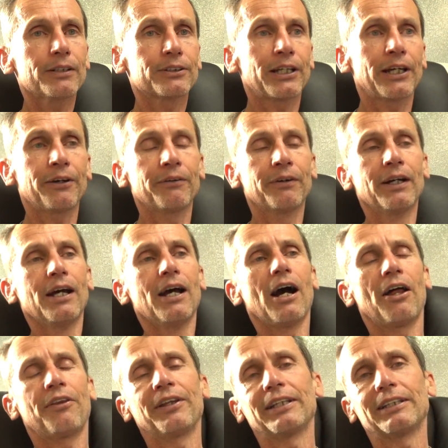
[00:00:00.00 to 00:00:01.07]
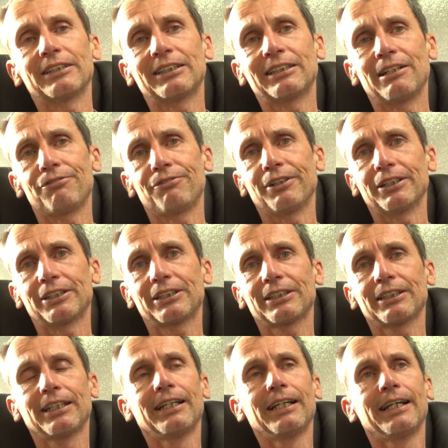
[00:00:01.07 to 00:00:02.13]
So I think the
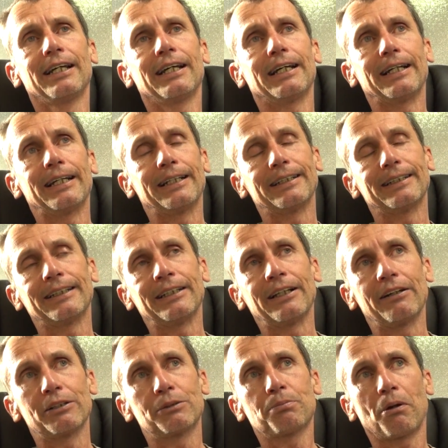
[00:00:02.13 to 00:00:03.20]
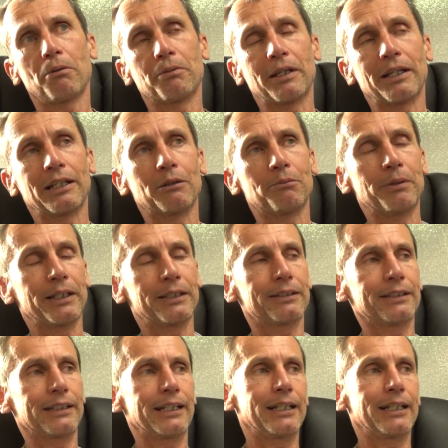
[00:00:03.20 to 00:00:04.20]
stiffness, is probably a little bit,